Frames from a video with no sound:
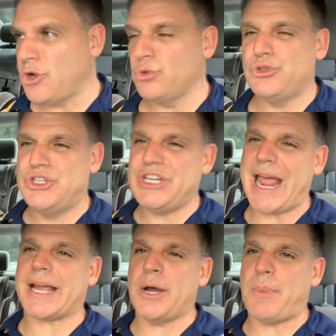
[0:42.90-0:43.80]
Know
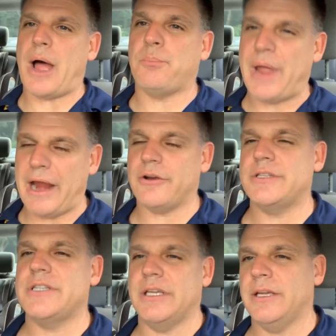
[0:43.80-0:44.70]
Jack About
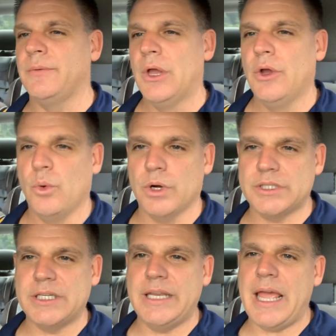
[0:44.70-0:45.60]
Parenting,
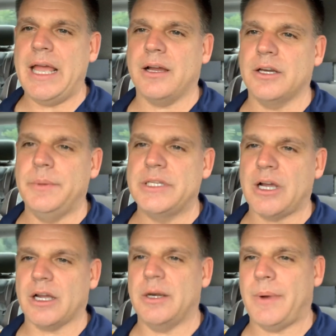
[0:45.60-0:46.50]
where today I'm going to be
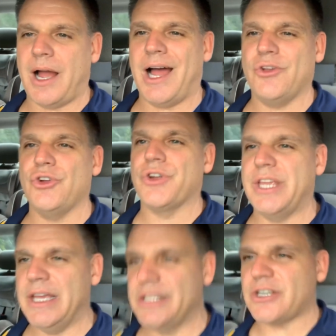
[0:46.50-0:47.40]
talking about how your
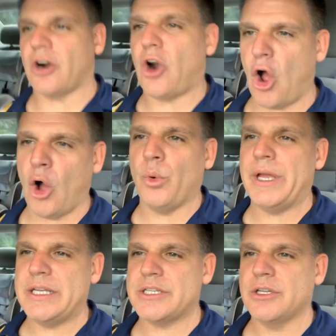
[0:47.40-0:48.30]
kids are
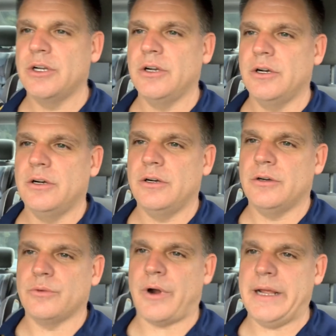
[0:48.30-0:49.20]
always
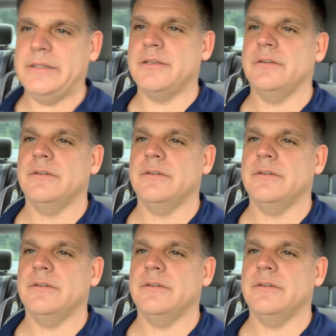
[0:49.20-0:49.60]
right.